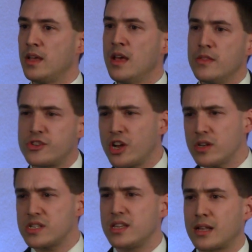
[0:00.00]
The
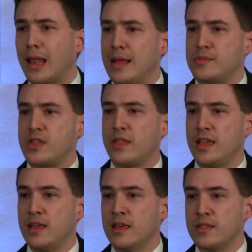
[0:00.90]
Chancellor claims that
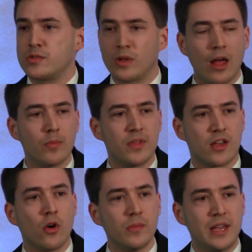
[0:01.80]
this will help the
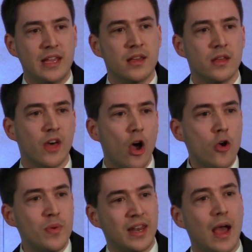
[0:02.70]
economy, that
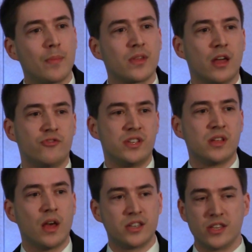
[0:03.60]
opening up the
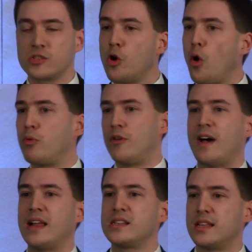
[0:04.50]
countryside to this corporate
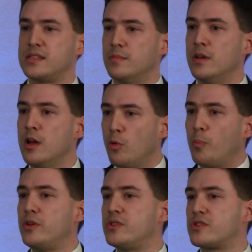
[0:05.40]
vandalism will
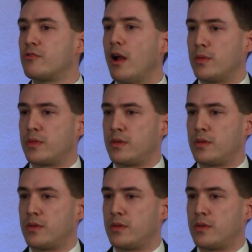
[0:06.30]
boost growth.